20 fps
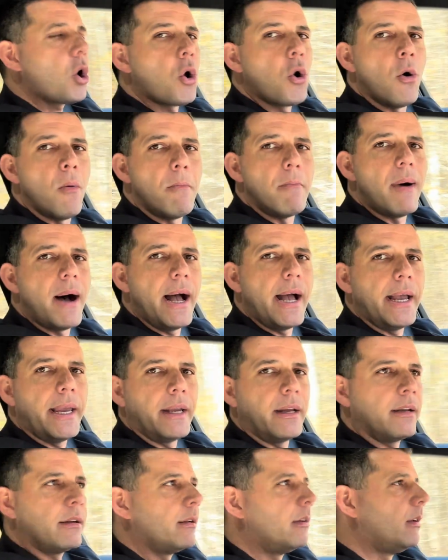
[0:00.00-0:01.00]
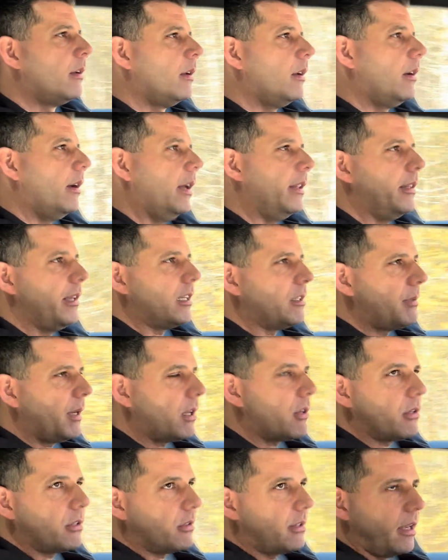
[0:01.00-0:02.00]
combined. And that's
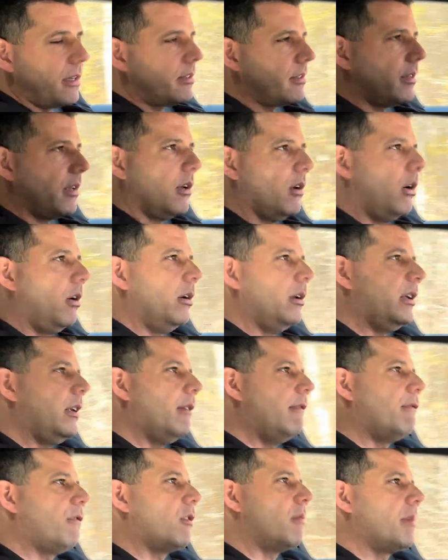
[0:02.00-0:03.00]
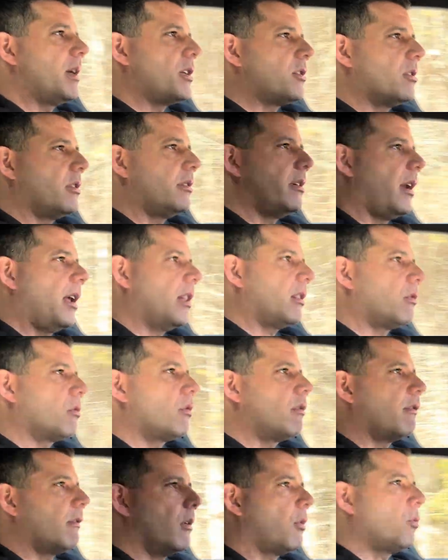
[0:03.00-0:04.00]
because that's the only information that I
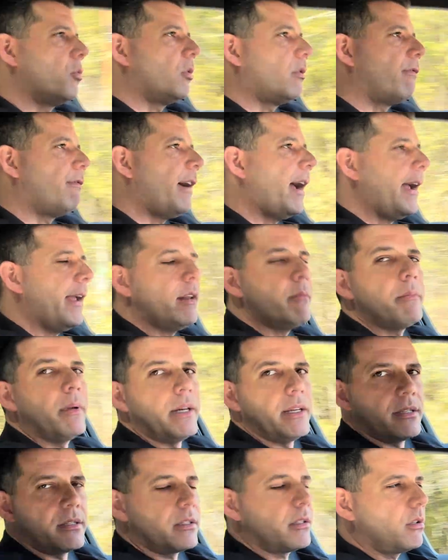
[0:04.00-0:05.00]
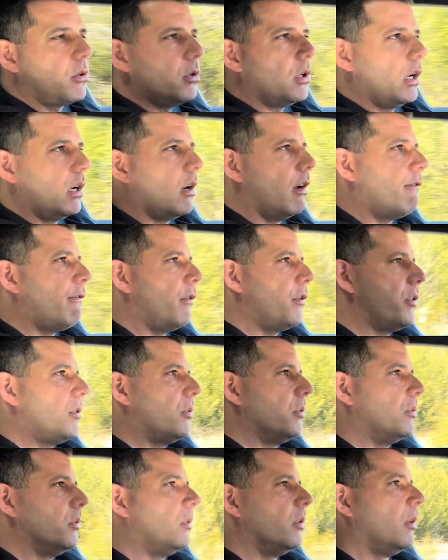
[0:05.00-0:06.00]
could find, but it's good enough for
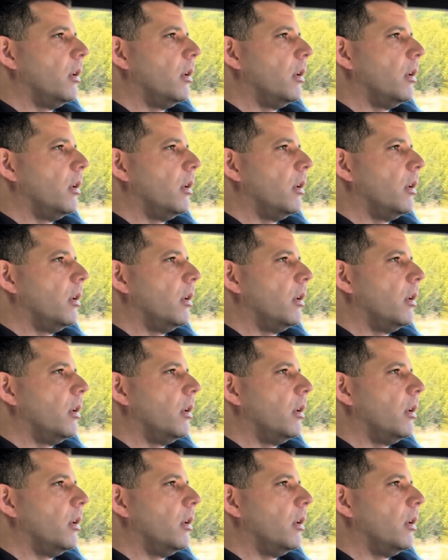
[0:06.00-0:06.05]
you